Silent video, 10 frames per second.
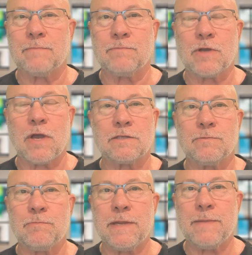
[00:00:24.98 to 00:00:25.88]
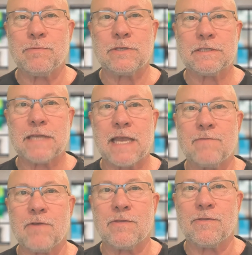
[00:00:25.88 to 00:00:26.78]
Caught some people just kind
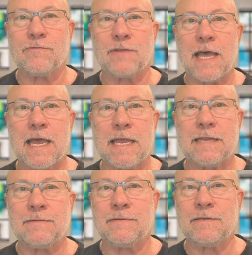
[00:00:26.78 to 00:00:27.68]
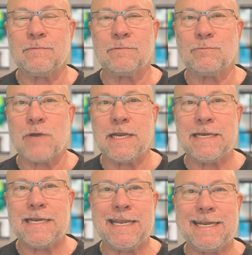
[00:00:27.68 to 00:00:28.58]
of on the fly, running
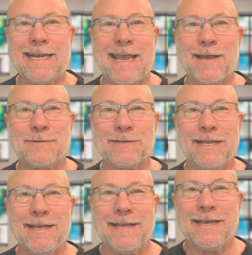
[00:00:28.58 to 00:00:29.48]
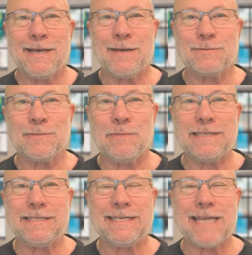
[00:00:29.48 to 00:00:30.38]
in and out. It was a
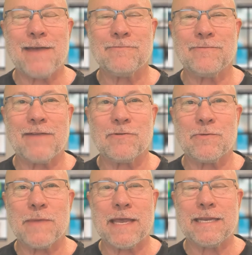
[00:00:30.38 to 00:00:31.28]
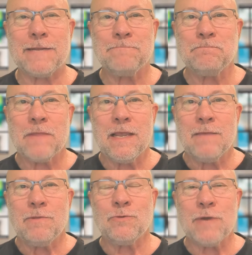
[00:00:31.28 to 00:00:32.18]
busy time for everybody.
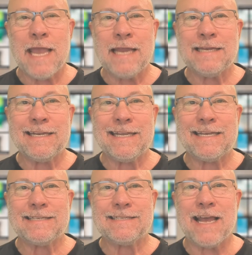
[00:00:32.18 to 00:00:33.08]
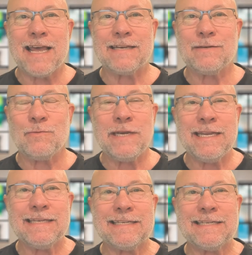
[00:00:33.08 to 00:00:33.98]
But the reality is we didn't
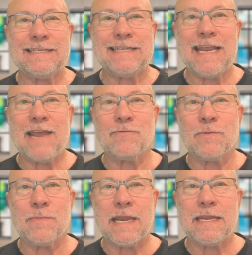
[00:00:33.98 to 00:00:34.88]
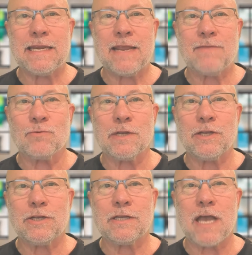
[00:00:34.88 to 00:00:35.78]
get to see everybody and have really
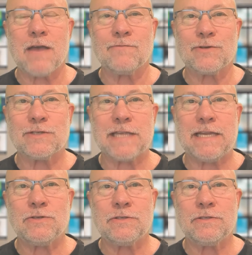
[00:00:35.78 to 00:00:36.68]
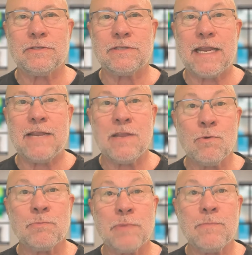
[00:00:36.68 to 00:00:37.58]
good conversations. And there
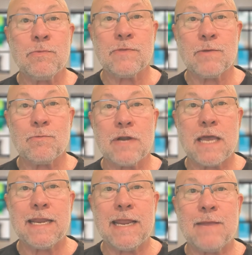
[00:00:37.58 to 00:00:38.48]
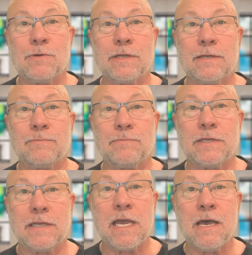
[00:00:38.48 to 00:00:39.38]
were people that were not able
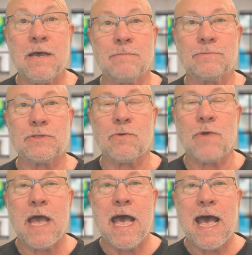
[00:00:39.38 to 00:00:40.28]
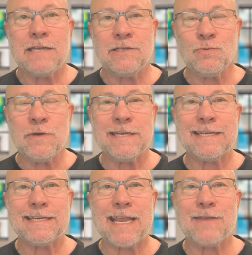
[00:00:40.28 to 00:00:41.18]
to come. So I just wanted
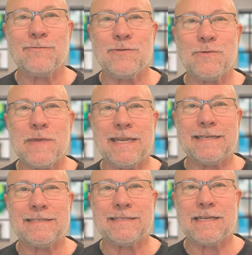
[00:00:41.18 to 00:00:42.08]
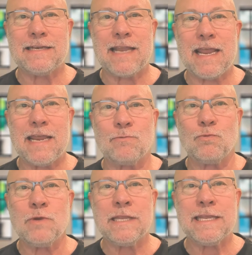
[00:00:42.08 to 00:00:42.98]
to take a few minutes and
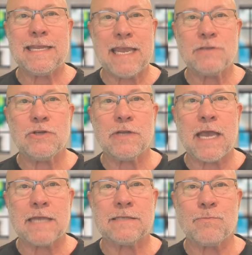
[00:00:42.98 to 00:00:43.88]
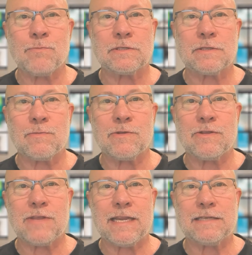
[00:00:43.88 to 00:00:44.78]
really catch you guys up with some of the
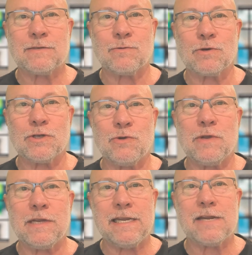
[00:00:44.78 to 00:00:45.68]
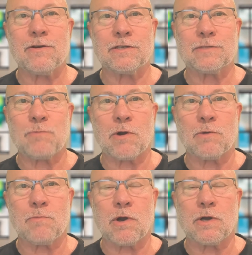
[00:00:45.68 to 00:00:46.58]
things that we're doing here at Spark
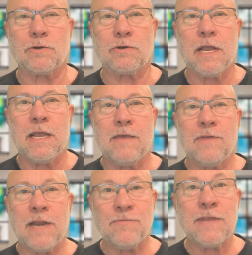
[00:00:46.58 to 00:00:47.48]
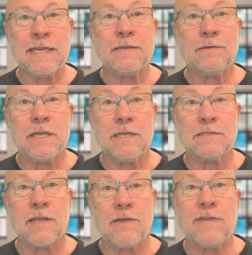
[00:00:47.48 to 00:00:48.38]
Marketer that I think
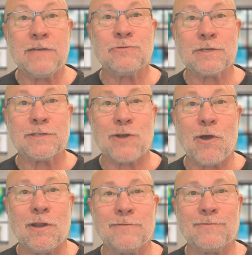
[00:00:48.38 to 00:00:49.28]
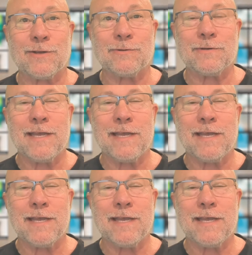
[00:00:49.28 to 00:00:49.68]
is of interest to all of you.